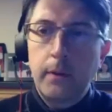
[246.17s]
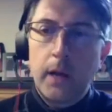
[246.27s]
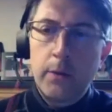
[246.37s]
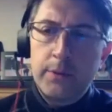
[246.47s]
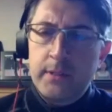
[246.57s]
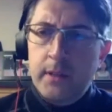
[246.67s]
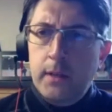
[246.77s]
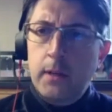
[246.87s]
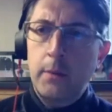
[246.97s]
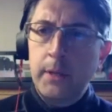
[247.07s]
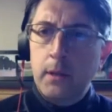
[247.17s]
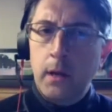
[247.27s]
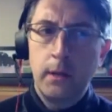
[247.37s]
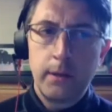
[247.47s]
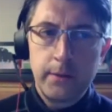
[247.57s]
I would say,
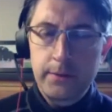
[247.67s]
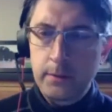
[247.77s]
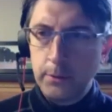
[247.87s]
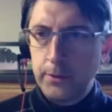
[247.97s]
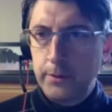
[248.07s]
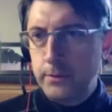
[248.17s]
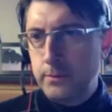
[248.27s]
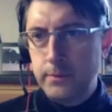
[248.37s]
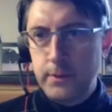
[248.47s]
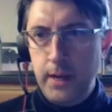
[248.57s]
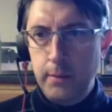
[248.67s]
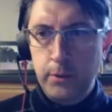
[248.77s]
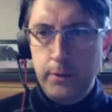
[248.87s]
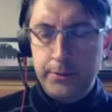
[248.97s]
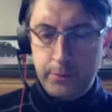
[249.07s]
similar to
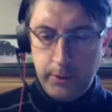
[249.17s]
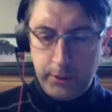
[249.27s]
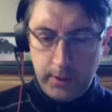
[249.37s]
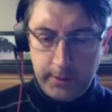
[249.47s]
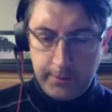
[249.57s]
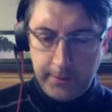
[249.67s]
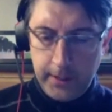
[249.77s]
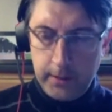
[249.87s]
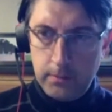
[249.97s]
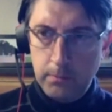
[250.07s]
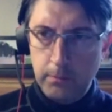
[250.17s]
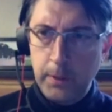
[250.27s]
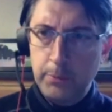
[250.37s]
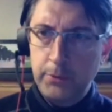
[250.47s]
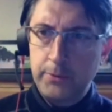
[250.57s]
Amber, it's really trying to find
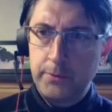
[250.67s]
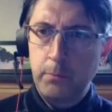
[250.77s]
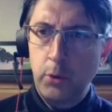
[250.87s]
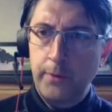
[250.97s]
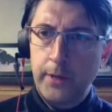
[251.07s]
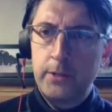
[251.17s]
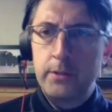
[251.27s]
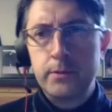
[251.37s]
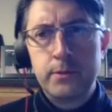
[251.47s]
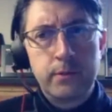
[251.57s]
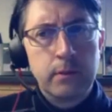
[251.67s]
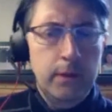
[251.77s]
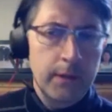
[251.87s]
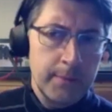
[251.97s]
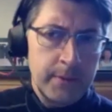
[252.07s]
people's motivations.
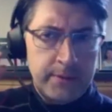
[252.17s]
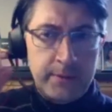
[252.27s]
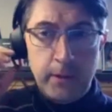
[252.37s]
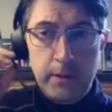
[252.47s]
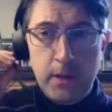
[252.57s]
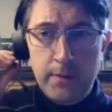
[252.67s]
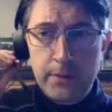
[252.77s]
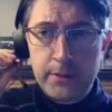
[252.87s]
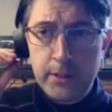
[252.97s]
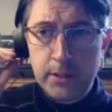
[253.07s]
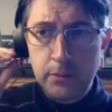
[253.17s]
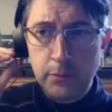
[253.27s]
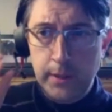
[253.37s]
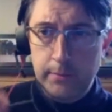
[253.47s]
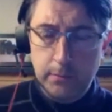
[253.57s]
And starting the conversation,
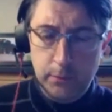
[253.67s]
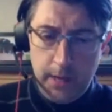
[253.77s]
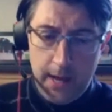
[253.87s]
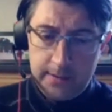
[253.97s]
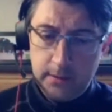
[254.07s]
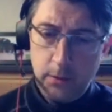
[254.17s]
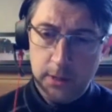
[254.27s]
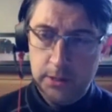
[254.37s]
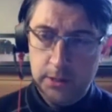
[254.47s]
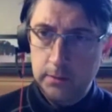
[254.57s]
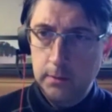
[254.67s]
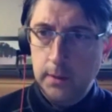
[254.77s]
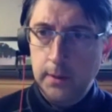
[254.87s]
we ask the question